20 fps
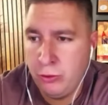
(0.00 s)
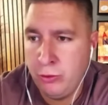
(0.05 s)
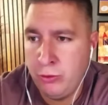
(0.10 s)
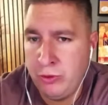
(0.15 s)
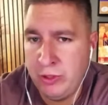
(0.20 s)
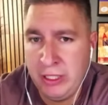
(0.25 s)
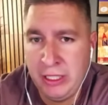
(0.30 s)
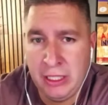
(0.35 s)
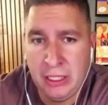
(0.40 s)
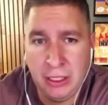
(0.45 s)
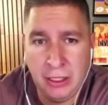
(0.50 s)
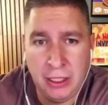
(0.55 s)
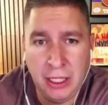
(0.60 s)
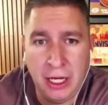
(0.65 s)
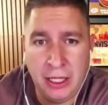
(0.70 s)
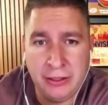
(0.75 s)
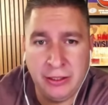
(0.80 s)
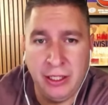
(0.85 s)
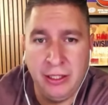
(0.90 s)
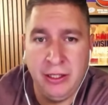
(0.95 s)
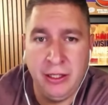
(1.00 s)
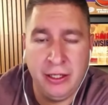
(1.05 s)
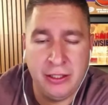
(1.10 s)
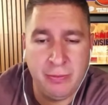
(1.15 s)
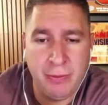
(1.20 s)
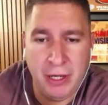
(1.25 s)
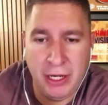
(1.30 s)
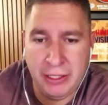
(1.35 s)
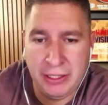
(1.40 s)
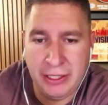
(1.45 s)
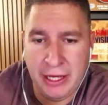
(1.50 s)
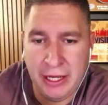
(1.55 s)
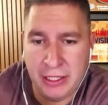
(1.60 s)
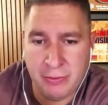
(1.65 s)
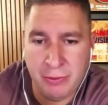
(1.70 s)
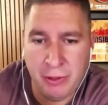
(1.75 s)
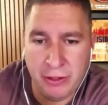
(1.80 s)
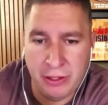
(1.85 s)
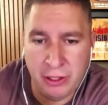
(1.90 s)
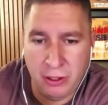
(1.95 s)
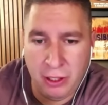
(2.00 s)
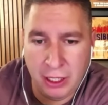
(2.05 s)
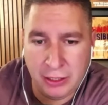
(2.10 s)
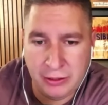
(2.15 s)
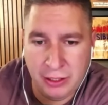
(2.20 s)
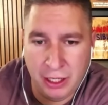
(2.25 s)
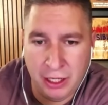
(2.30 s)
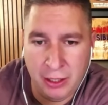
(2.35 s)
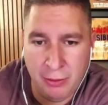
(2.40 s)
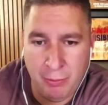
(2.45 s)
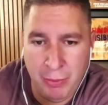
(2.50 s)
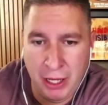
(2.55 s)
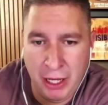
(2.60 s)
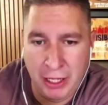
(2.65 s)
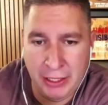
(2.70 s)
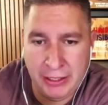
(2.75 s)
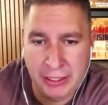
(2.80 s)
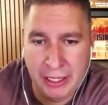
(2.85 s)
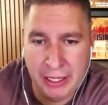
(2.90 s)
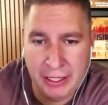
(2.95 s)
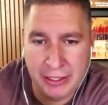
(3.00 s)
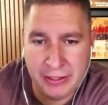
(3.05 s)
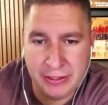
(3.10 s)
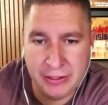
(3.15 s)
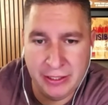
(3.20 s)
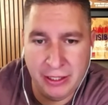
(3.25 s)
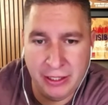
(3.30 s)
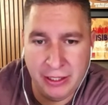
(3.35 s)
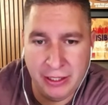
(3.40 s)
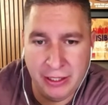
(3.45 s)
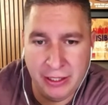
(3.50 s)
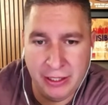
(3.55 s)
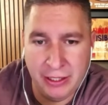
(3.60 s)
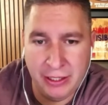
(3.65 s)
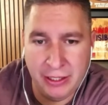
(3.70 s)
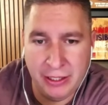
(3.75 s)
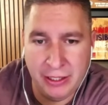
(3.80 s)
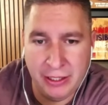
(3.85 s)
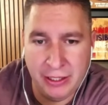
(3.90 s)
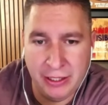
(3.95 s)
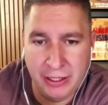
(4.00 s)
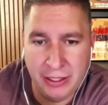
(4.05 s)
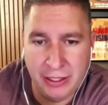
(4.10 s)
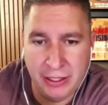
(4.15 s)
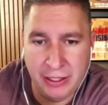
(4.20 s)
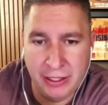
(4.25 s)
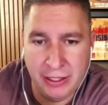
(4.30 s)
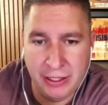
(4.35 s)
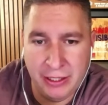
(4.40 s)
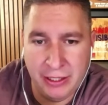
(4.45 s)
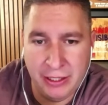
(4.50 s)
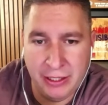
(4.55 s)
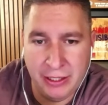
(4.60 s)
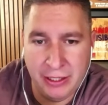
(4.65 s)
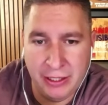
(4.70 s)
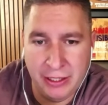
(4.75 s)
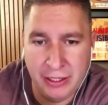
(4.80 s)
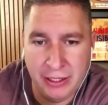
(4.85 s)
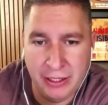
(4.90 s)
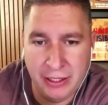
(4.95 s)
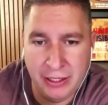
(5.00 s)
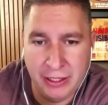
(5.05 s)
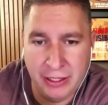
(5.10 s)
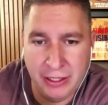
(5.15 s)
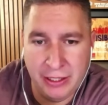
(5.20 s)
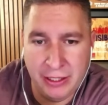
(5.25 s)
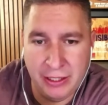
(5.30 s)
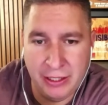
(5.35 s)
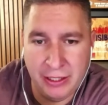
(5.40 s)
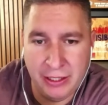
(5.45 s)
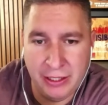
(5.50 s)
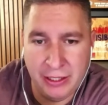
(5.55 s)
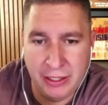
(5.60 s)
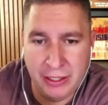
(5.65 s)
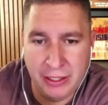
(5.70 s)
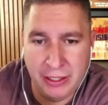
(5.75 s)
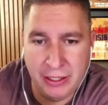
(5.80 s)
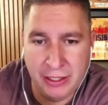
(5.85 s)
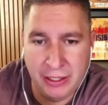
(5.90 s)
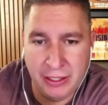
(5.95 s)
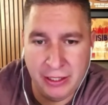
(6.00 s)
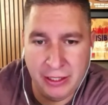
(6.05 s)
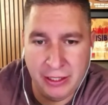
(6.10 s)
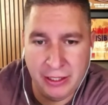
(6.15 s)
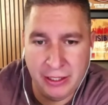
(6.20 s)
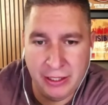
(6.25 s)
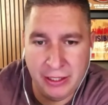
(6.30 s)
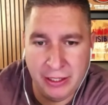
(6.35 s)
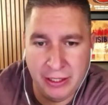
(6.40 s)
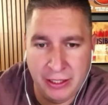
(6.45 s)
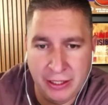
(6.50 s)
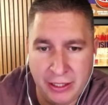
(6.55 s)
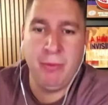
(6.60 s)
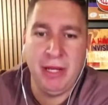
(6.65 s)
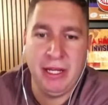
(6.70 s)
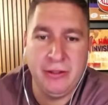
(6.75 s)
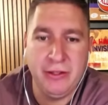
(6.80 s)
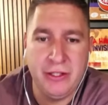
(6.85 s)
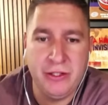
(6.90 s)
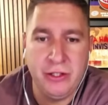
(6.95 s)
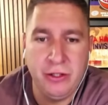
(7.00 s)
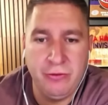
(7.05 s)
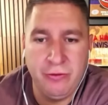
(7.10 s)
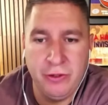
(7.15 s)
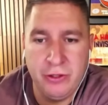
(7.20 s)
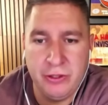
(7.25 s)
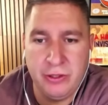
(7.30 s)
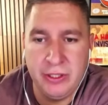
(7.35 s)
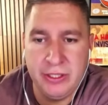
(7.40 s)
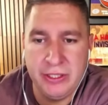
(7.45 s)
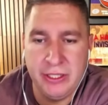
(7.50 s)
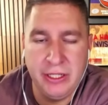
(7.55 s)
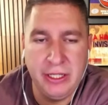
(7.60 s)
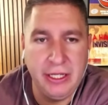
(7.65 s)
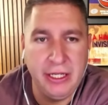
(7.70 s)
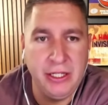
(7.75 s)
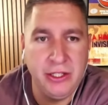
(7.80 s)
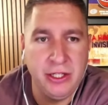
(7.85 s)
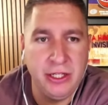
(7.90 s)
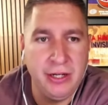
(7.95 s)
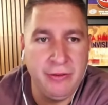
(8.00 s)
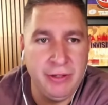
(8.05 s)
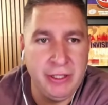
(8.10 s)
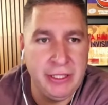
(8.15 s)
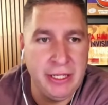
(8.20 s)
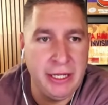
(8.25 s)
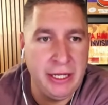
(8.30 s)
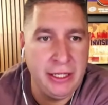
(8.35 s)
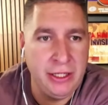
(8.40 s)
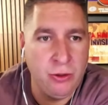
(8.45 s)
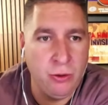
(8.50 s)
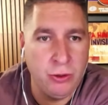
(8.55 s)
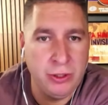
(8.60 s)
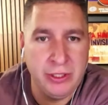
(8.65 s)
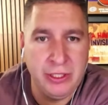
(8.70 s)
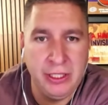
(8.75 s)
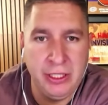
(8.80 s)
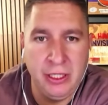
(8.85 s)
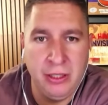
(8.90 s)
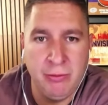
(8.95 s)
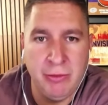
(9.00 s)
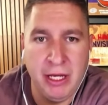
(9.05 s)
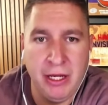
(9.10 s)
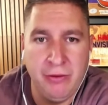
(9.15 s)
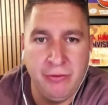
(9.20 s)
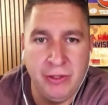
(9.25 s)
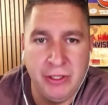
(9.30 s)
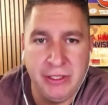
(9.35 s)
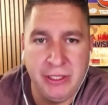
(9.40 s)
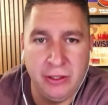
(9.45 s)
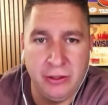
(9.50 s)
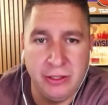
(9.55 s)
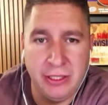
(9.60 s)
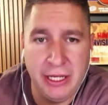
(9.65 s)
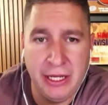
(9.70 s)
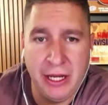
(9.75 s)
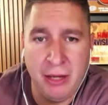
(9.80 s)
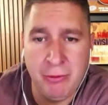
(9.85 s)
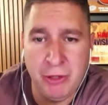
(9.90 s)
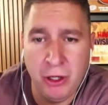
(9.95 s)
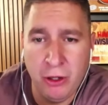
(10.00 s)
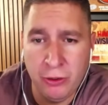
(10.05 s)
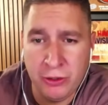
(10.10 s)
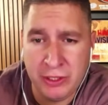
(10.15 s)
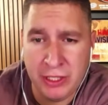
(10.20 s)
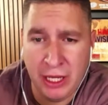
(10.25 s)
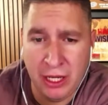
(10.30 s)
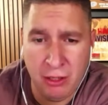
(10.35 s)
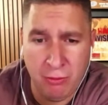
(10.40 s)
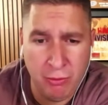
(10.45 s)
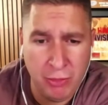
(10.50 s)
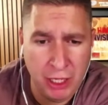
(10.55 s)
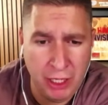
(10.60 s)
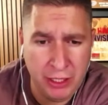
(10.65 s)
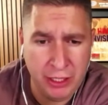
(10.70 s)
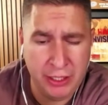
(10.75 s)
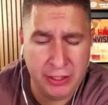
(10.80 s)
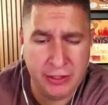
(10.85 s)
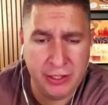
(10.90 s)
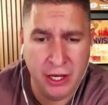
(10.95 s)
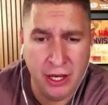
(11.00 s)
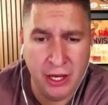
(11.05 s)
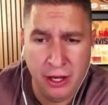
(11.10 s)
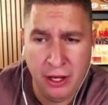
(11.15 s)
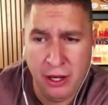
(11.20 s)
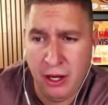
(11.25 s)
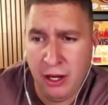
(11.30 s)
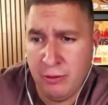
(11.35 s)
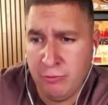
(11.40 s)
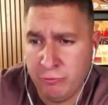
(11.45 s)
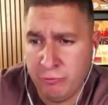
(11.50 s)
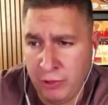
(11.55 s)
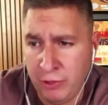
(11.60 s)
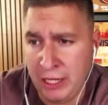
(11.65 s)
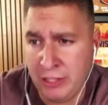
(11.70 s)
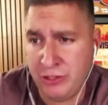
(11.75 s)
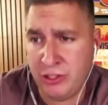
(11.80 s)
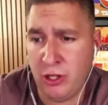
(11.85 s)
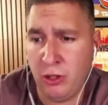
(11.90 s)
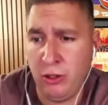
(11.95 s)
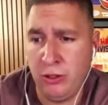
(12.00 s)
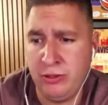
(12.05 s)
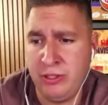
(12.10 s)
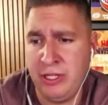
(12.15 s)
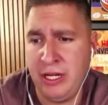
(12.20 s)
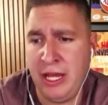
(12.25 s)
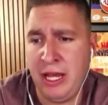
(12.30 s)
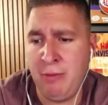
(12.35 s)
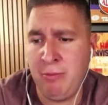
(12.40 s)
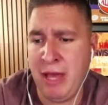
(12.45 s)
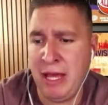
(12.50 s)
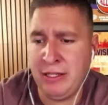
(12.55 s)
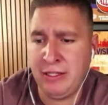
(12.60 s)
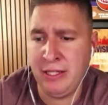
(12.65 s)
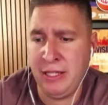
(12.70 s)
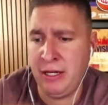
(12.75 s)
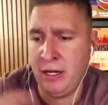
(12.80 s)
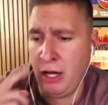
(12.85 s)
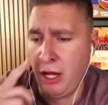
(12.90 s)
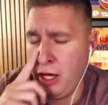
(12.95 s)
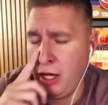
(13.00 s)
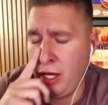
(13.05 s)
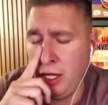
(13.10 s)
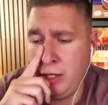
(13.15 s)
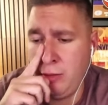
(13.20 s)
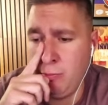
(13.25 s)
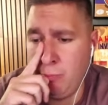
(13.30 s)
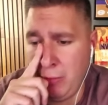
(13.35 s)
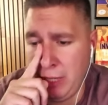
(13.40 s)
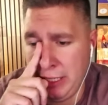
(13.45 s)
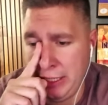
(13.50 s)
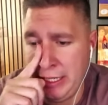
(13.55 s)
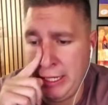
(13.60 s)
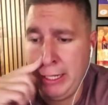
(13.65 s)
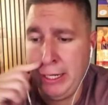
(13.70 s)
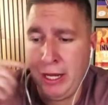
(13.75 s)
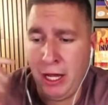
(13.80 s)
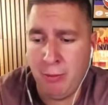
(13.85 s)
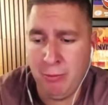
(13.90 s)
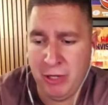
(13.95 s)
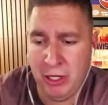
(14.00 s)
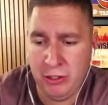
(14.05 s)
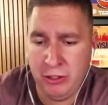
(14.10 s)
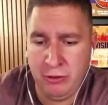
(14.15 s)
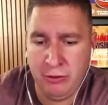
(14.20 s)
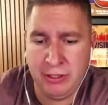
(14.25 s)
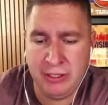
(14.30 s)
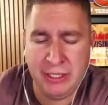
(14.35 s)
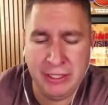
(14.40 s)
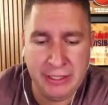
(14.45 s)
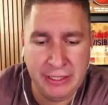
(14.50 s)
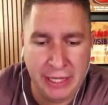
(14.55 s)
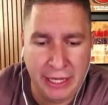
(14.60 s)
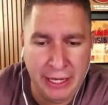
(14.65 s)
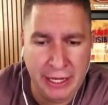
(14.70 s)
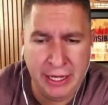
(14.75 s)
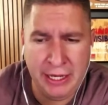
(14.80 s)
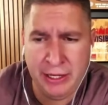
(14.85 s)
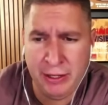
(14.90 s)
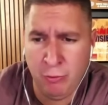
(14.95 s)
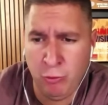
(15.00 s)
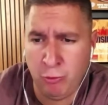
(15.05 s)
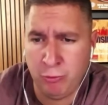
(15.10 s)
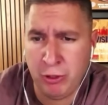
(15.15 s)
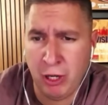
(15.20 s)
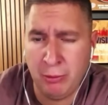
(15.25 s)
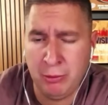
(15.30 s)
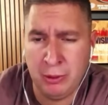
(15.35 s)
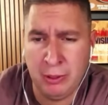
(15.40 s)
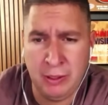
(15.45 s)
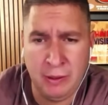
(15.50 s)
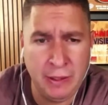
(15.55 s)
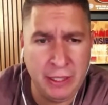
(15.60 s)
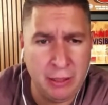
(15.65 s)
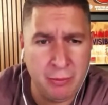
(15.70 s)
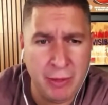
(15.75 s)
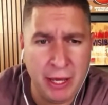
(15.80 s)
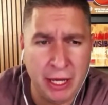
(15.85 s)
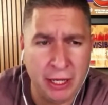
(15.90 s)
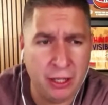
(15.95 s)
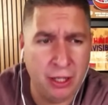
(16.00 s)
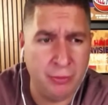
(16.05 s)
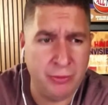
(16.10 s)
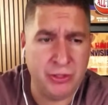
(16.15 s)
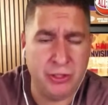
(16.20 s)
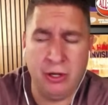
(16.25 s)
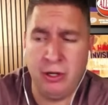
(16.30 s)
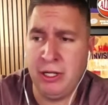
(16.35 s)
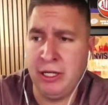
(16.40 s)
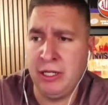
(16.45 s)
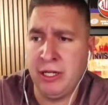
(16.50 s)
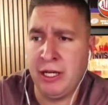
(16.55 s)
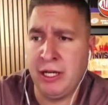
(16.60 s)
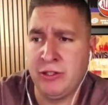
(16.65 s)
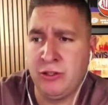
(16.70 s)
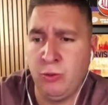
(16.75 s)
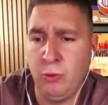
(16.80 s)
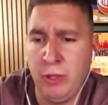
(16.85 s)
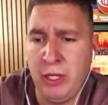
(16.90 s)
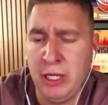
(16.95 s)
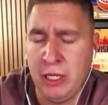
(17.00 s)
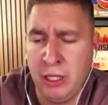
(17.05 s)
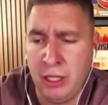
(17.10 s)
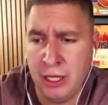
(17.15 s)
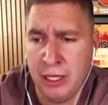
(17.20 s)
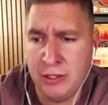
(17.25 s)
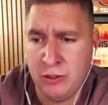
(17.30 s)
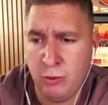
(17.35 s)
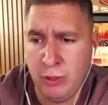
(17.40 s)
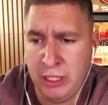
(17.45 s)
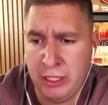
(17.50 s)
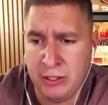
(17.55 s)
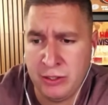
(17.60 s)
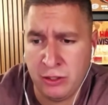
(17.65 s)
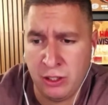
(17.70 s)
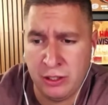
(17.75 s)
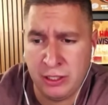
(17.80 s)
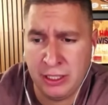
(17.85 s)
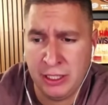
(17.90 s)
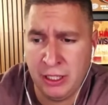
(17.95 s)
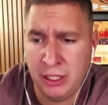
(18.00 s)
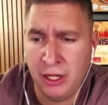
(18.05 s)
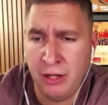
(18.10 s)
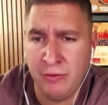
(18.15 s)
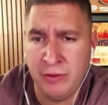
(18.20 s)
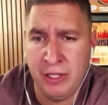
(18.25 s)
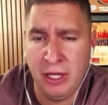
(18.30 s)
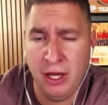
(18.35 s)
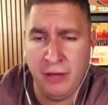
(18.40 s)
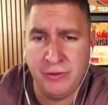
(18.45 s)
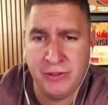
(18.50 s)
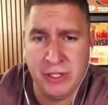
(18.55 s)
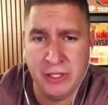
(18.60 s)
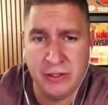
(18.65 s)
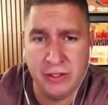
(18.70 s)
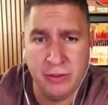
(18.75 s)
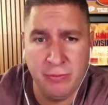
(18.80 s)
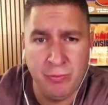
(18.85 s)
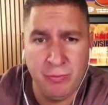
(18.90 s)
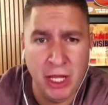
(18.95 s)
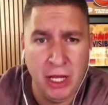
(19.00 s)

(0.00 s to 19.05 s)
the Locked On Nuggets podcast, part of the Locked On Podcast Network. We're free and available wherever you get your podcasts. We appreciate you making this your first listen each and every day, your team every single day. I'm your host, Adam Mares. Flying solo today. Matt did it on Monday. I'm going to do it today, and we'll probably link back up starting next week as we start to kick off the offseason.